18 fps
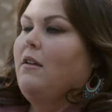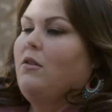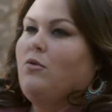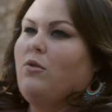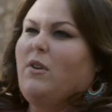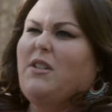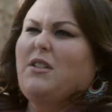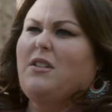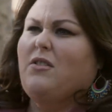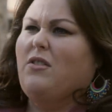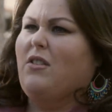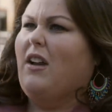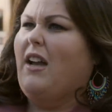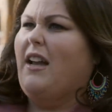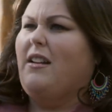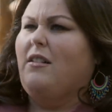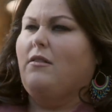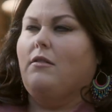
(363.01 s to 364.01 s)
choices are
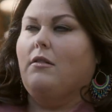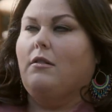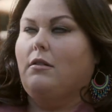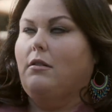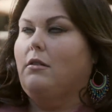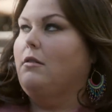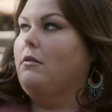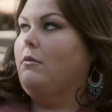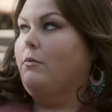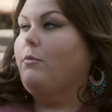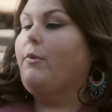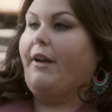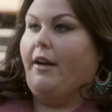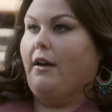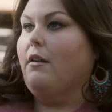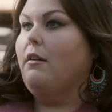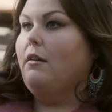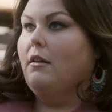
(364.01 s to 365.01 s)
kind of
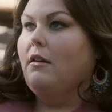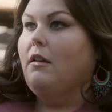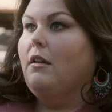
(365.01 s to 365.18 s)
weird.